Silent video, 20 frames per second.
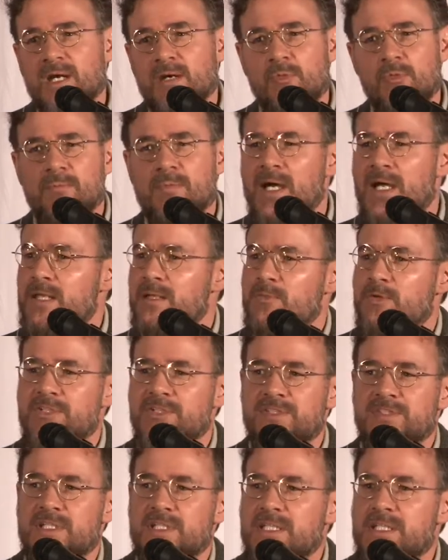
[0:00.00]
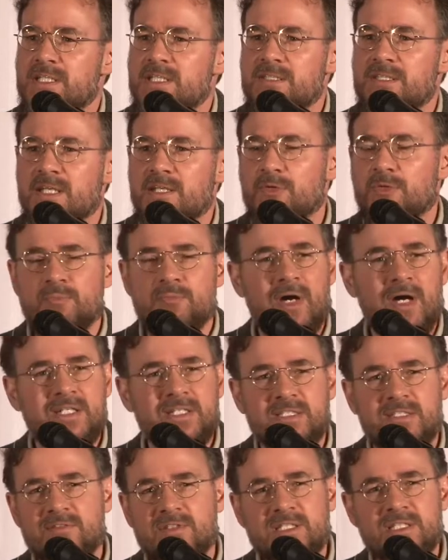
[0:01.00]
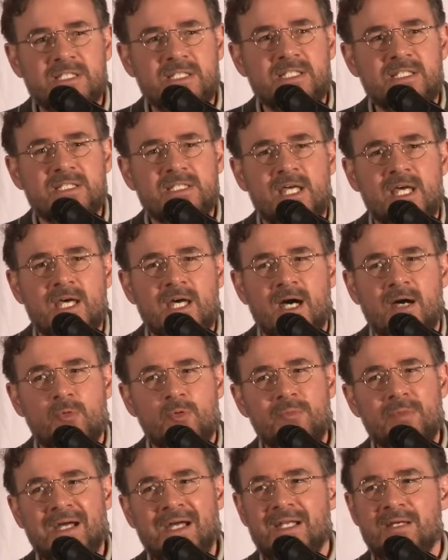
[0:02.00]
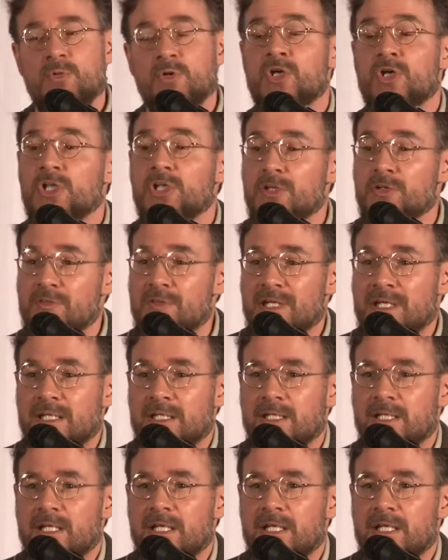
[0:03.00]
I won't buy any more CDs, I don't buy DVDs, I won't buy any more clothing.